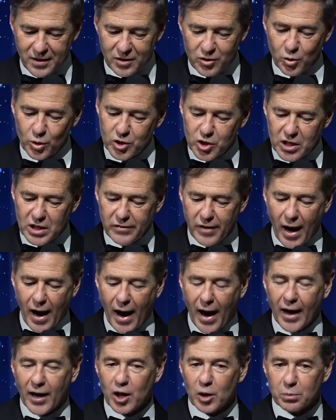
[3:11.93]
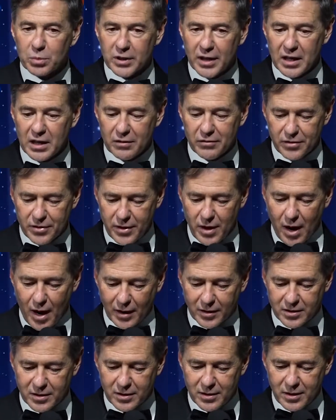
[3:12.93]
to achieve a higher plane of
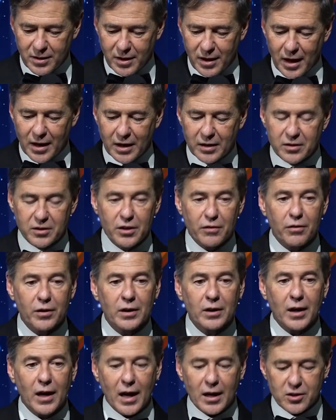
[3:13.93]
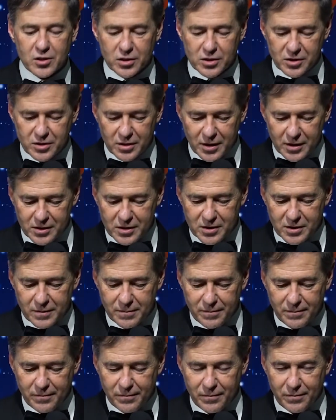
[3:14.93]
thought and a different consciousness.
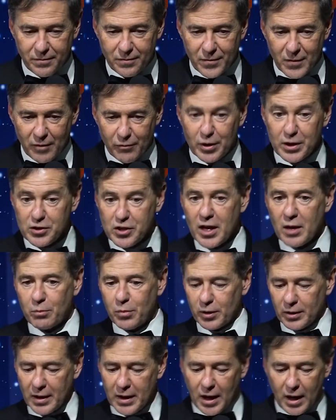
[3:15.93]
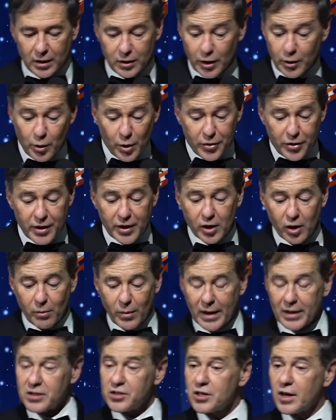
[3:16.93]
For example, a literate thinker
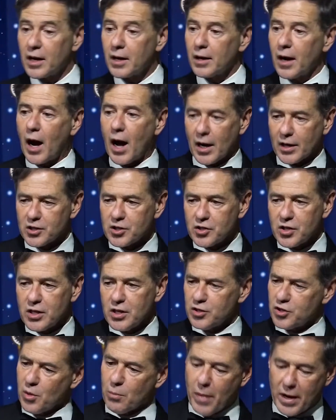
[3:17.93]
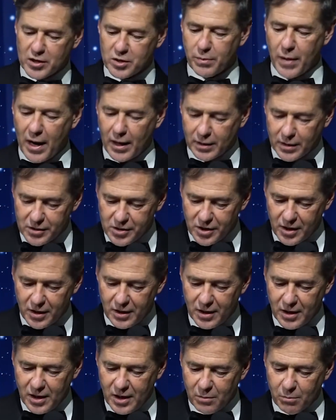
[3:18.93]
might say honesty is the best policy,
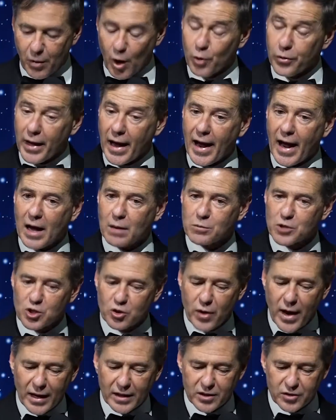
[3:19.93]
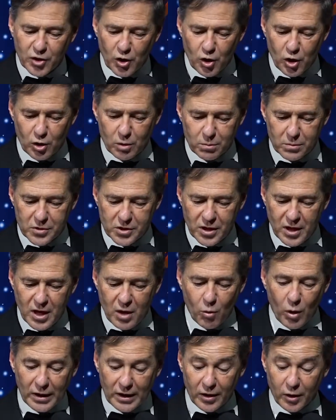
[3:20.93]
both abstract terms,
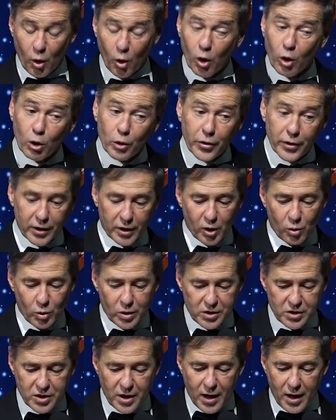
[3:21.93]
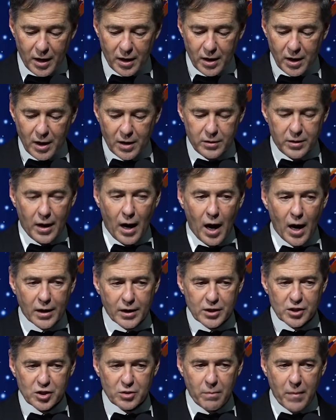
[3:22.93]
while an oral thinker would say the
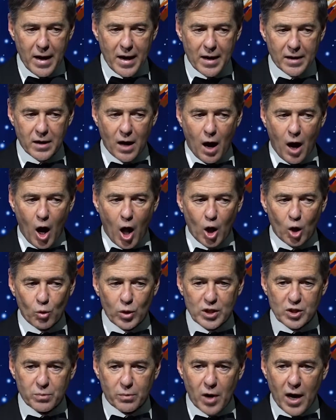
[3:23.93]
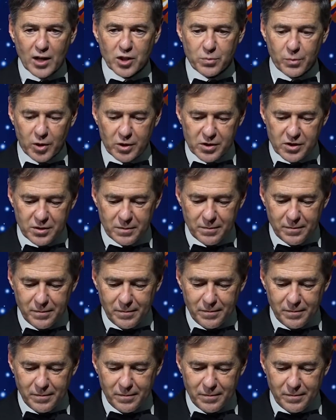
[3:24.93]
honest man always prospers.